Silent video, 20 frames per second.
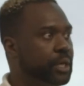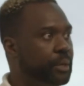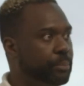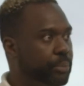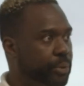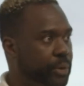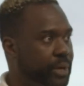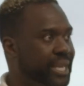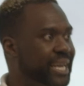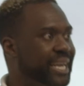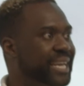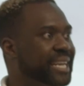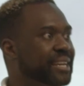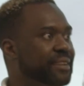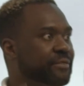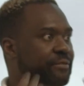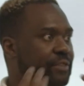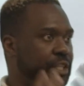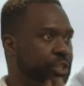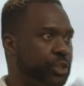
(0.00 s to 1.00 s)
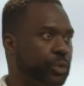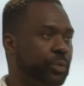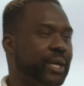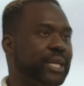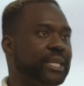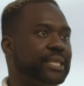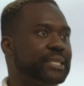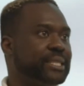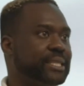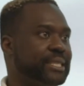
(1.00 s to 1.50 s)
a
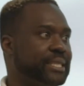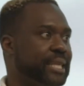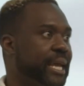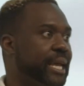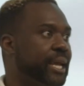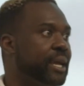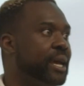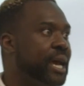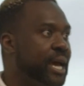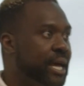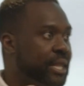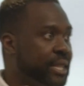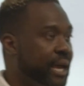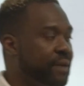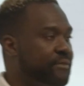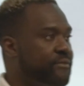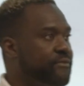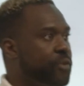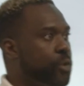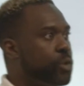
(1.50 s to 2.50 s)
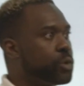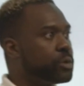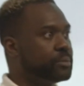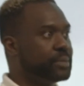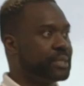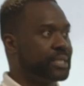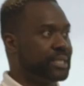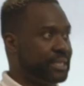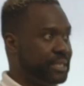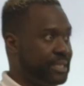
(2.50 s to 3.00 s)
pre-individuated state that
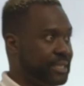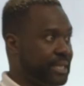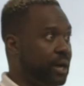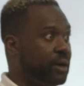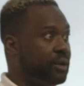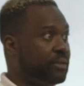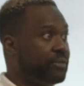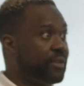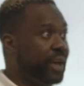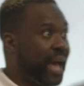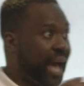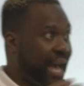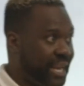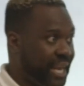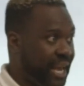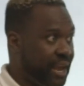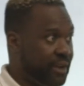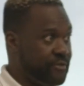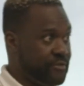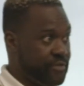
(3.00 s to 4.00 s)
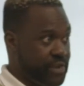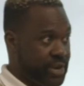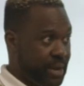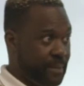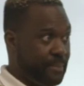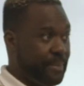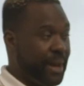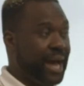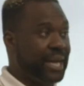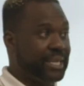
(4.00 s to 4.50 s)
forms itself at every
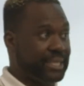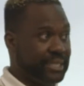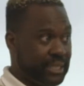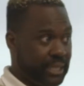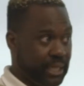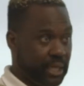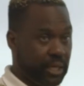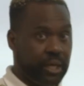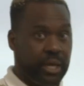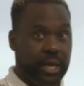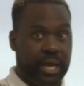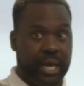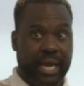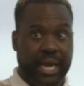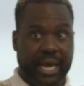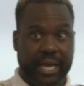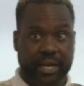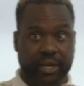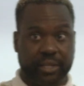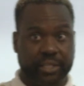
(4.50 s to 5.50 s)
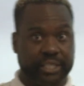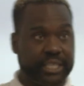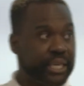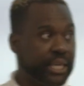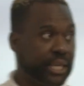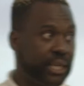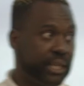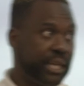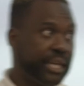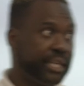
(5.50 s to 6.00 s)
capacity and
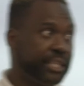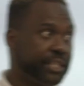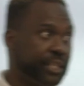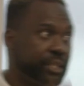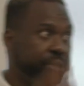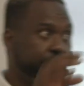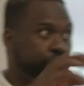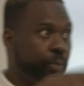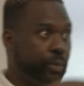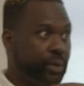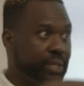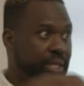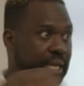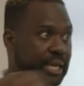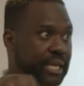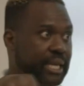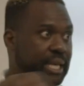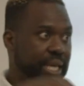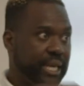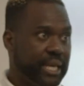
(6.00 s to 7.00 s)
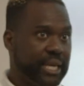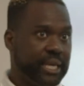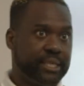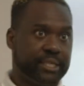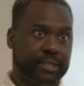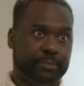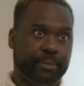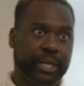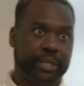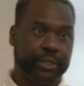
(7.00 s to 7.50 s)
articulation within any
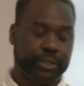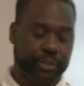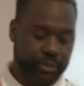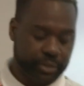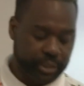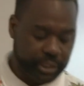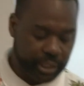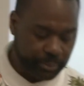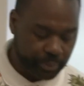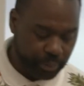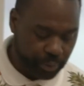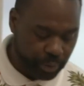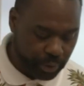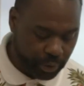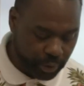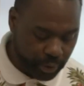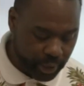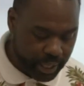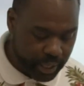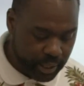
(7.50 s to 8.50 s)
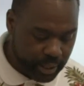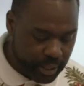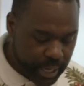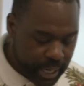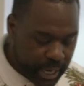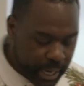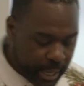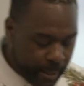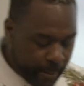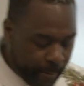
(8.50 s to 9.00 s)
spatial temporal
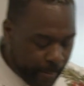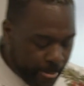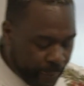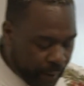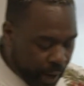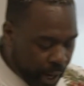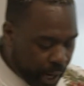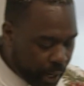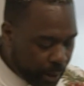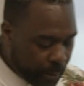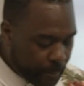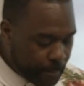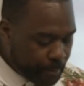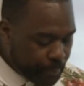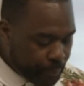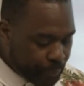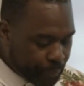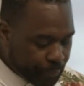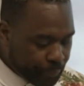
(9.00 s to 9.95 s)
grid. But